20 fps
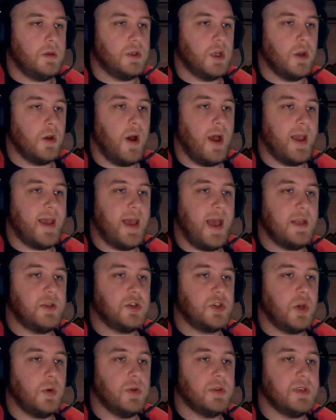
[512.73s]
So I can
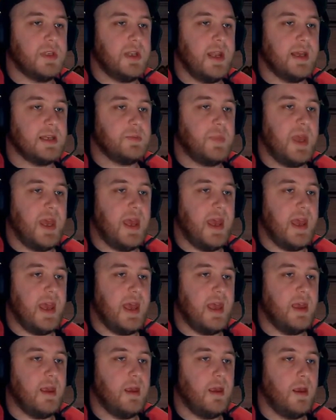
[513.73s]
just go on to the next bit
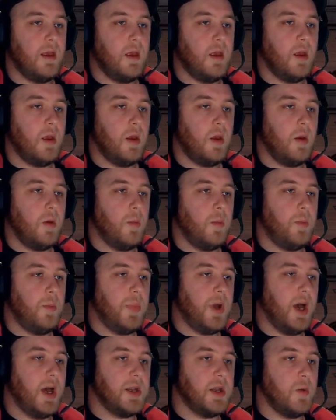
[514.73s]
here,
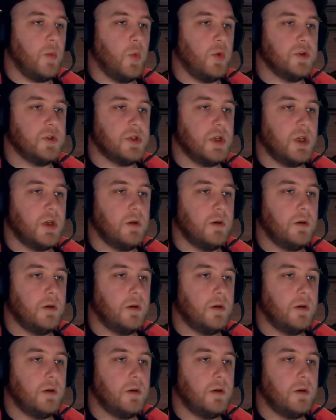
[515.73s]
but I don't want to,